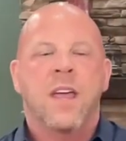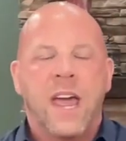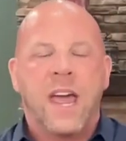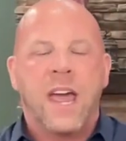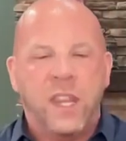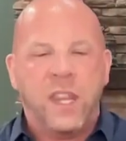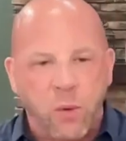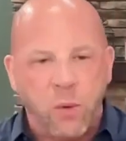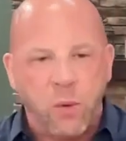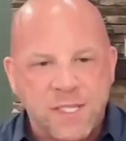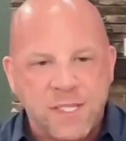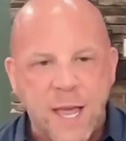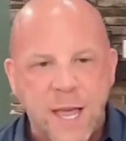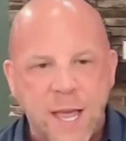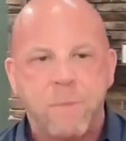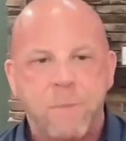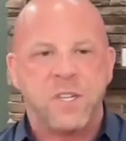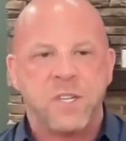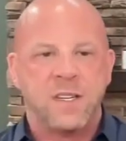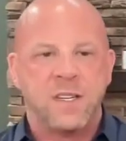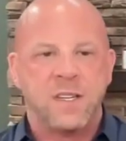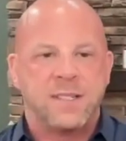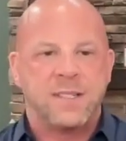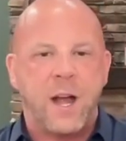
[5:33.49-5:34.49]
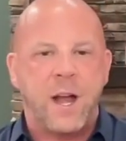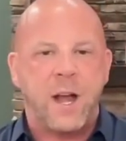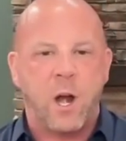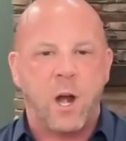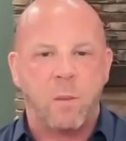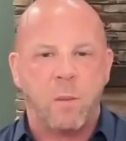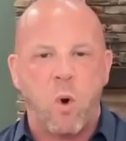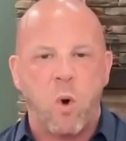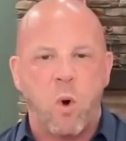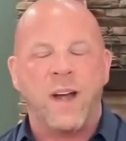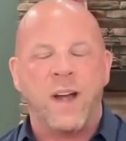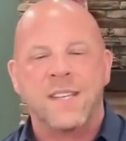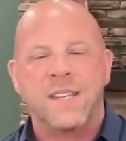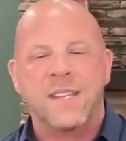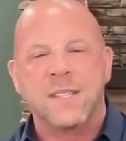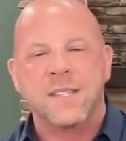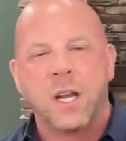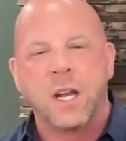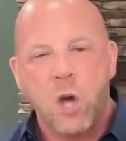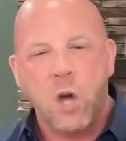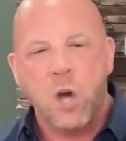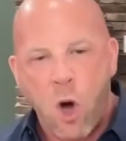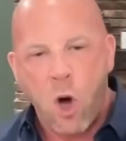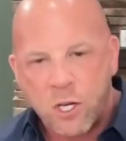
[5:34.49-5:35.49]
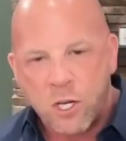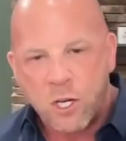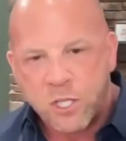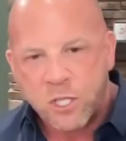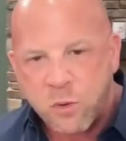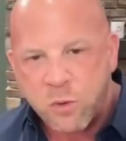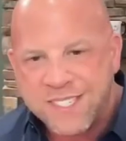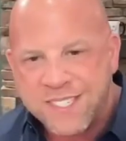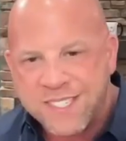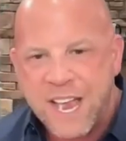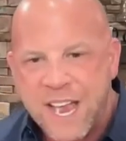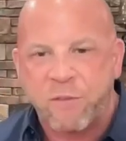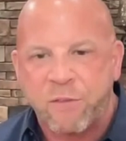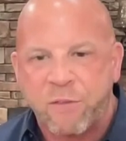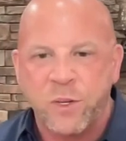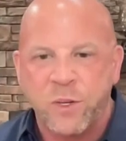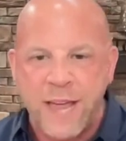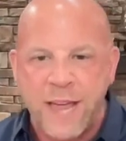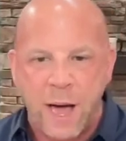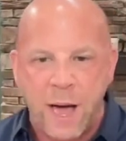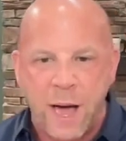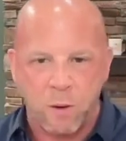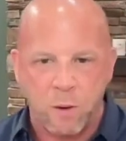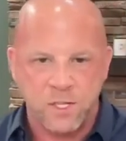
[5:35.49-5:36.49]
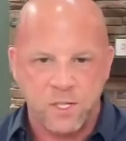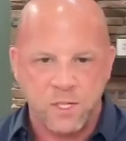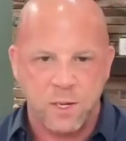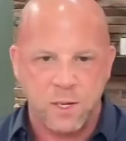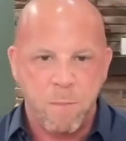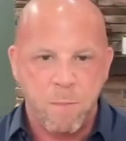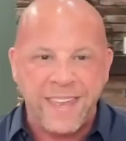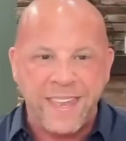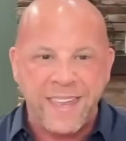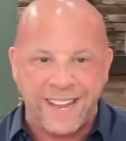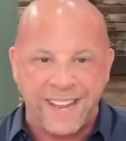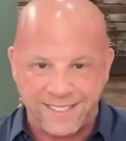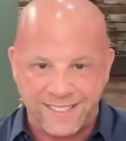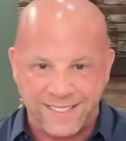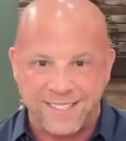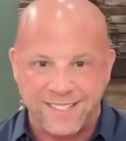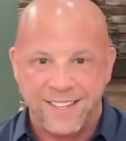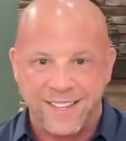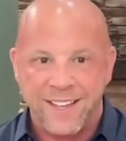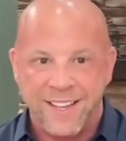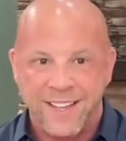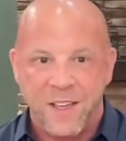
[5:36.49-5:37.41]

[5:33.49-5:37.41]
and the reception is terrible, and it's going to cost you several dollars a minute.